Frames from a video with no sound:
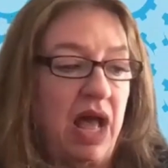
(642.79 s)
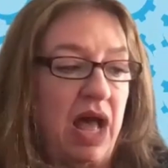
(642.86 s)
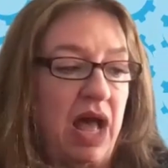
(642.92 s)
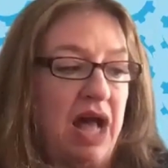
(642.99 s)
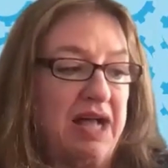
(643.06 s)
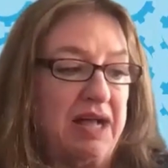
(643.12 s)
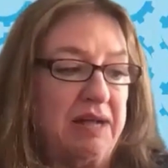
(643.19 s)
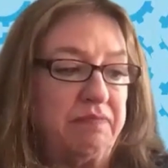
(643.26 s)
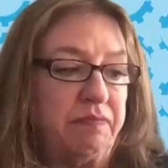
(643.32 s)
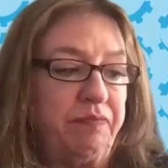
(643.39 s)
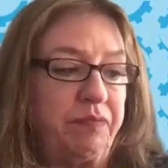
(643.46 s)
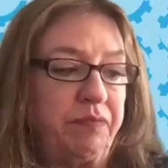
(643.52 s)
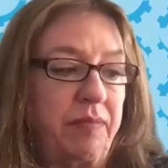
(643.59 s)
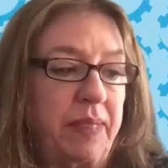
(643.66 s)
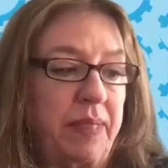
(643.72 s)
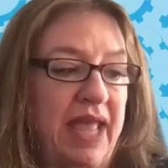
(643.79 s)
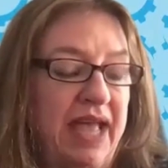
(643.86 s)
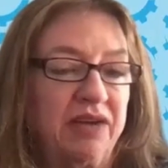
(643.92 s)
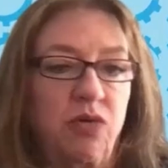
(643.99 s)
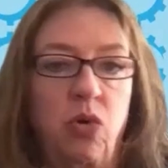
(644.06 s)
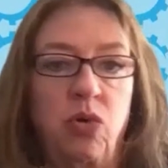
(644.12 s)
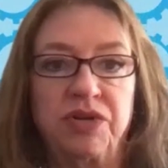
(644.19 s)

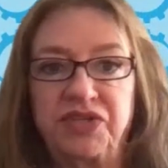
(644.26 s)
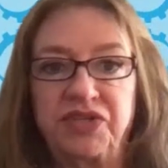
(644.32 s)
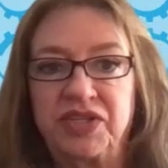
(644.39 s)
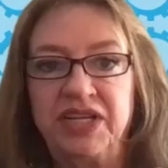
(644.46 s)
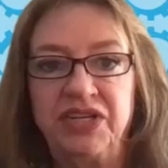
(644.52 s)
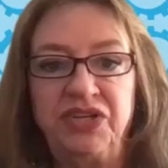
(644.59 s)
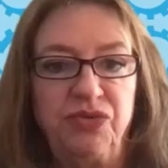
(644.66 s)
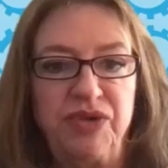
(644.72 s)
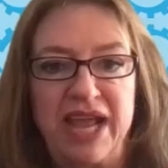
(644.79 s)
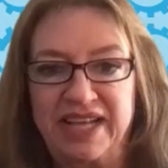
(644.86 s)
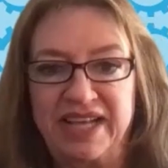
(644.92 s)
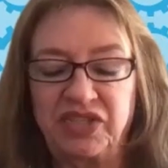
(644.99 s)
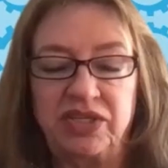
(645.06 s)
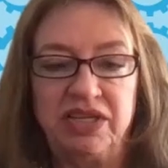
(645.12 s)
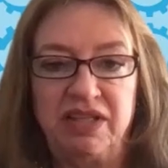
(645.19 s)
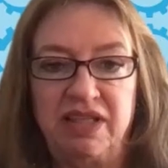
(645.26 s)
And of course, they do nasty